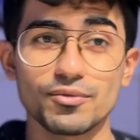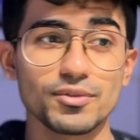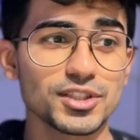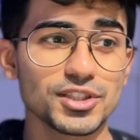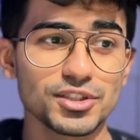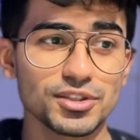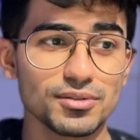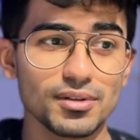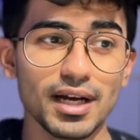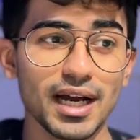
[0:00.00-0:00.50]

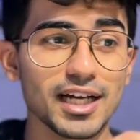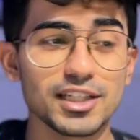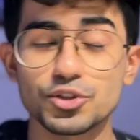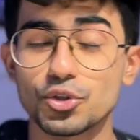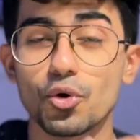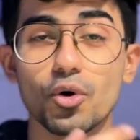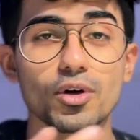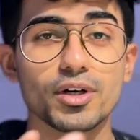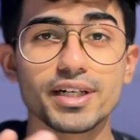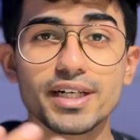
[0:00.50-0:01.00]
which has
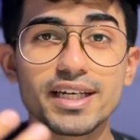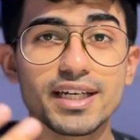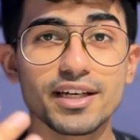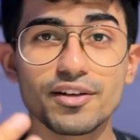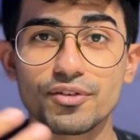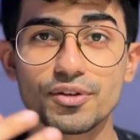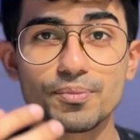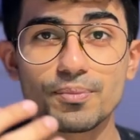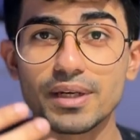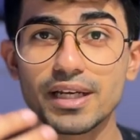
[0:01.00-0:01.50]
already
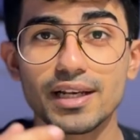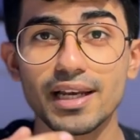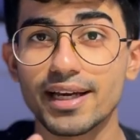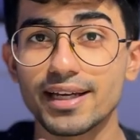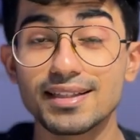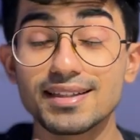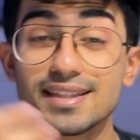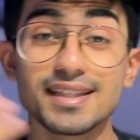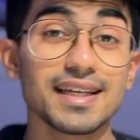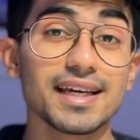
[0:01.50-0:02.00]
given me
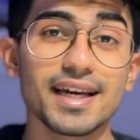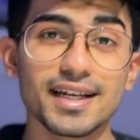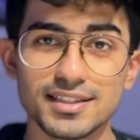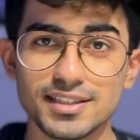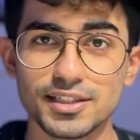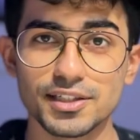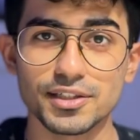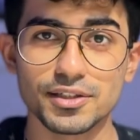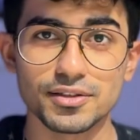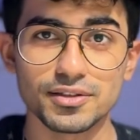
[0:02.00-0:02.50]
like
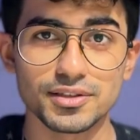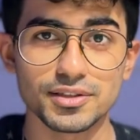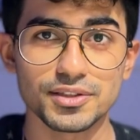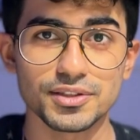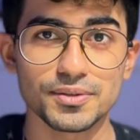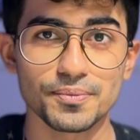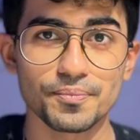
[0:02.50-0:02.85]
3x returns.